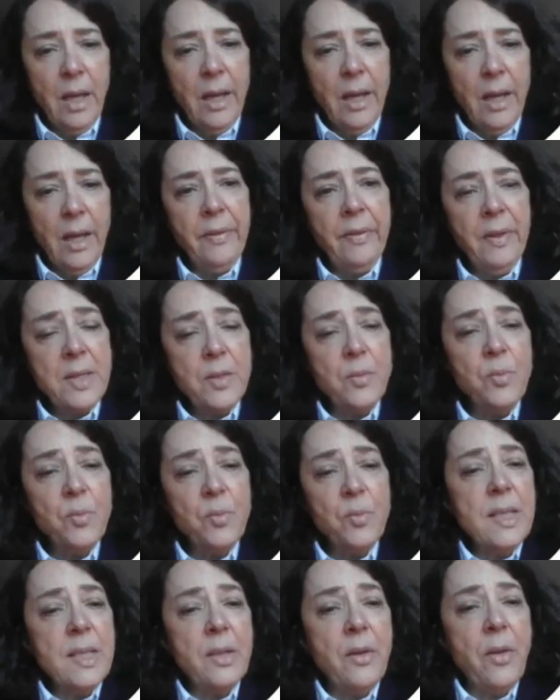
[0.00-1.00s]
And this one
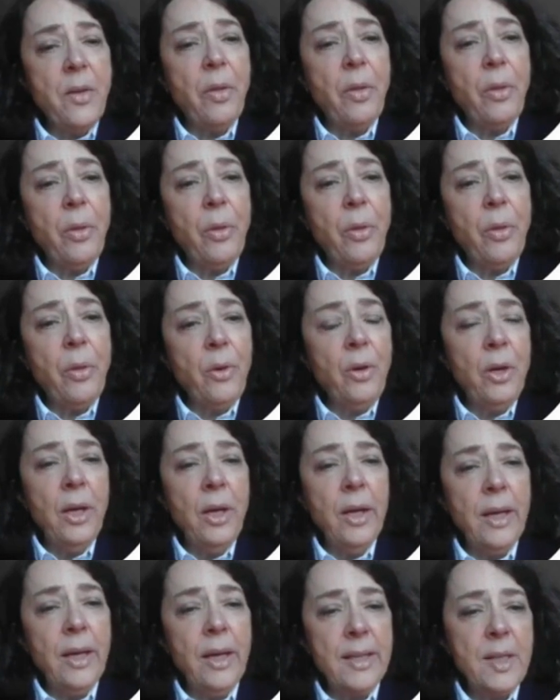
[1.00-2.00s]
is the third
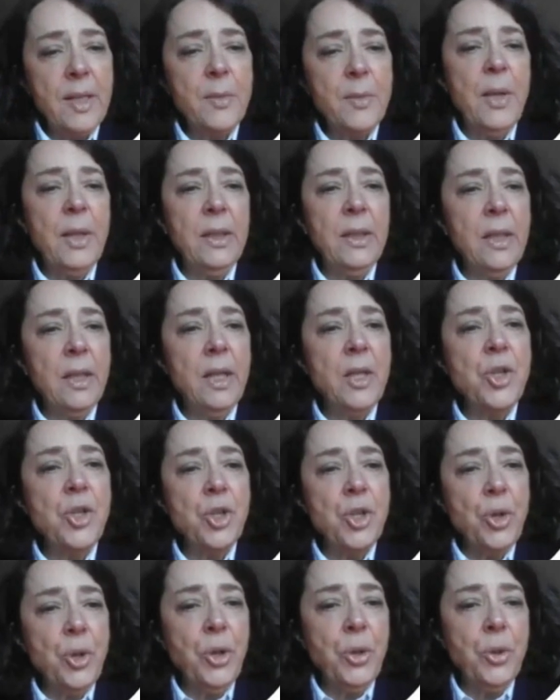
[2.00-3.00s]
explant that I
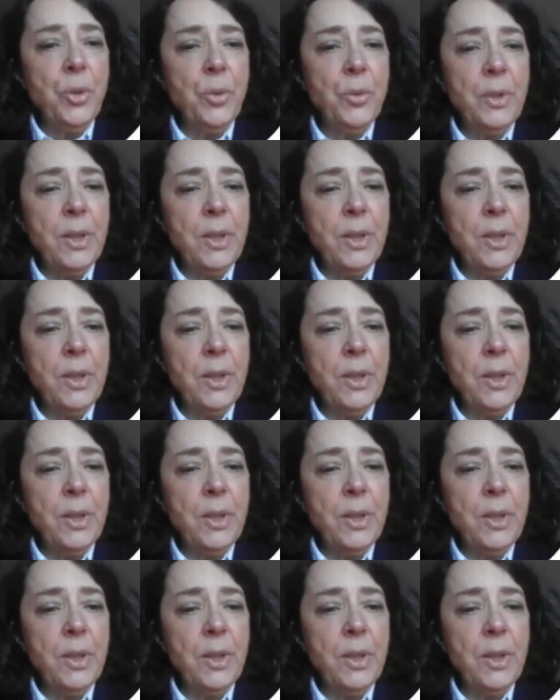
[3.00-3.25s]
show you.